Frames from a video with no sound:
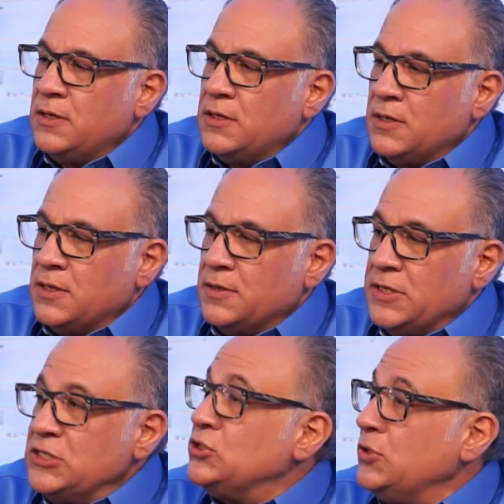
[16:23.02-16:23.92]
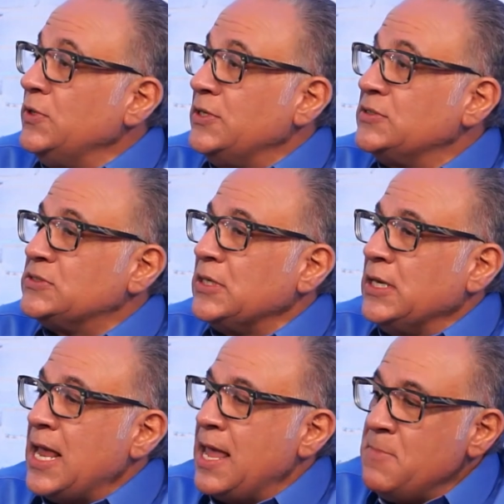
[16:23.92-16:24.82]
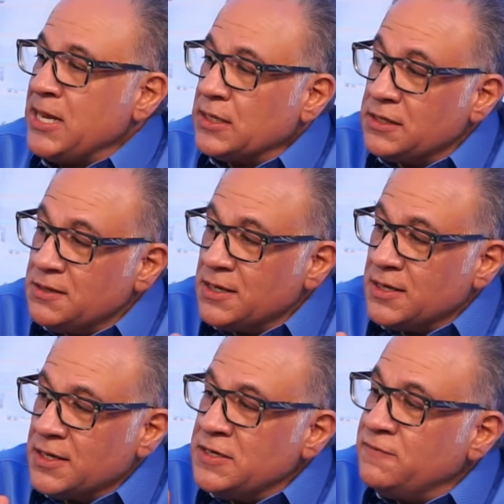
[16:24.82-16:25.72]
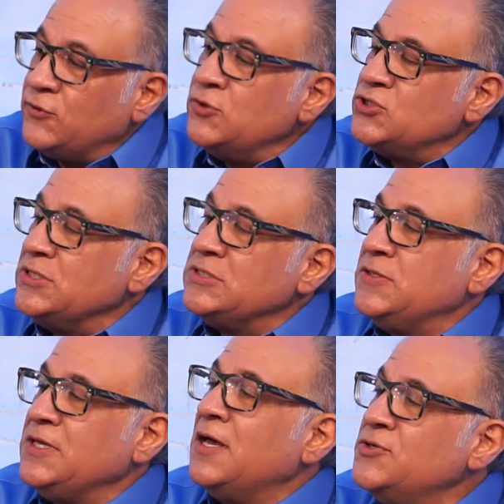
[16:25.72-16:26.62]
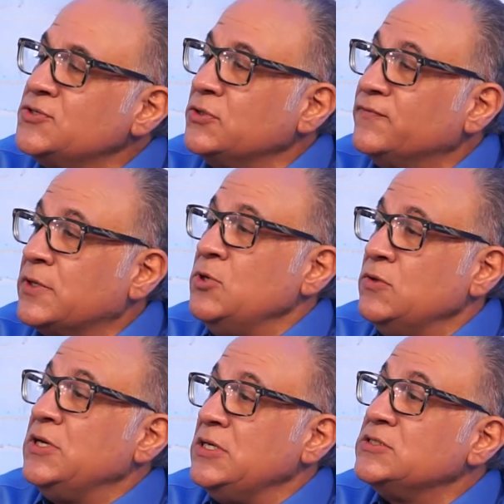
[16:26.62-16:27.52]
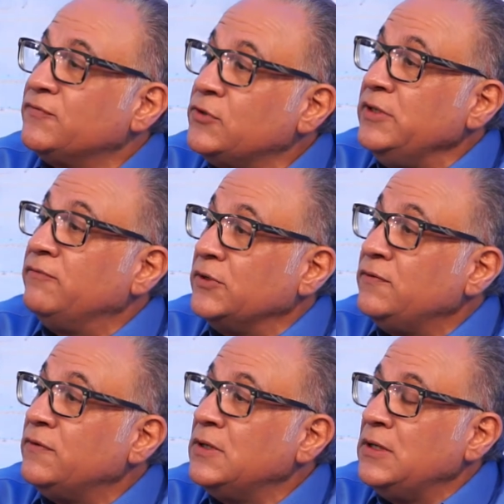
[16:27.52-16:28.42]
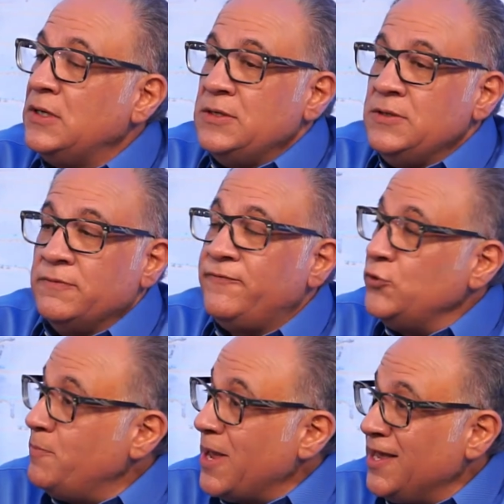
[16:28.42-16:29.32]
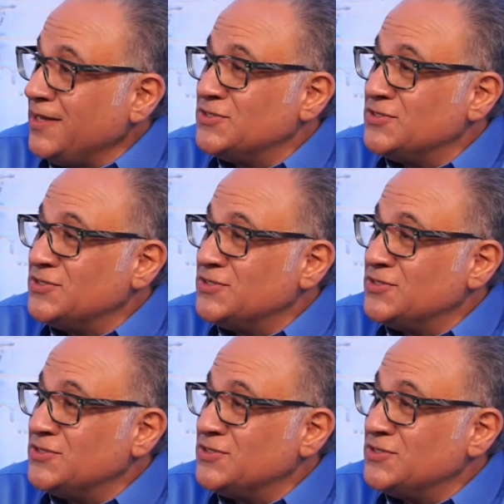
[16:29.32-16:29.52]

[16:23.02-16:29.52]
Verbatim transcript: Uh, these units and ha- make a, an infusion into the underserved communities of Cleveland you know, food banks,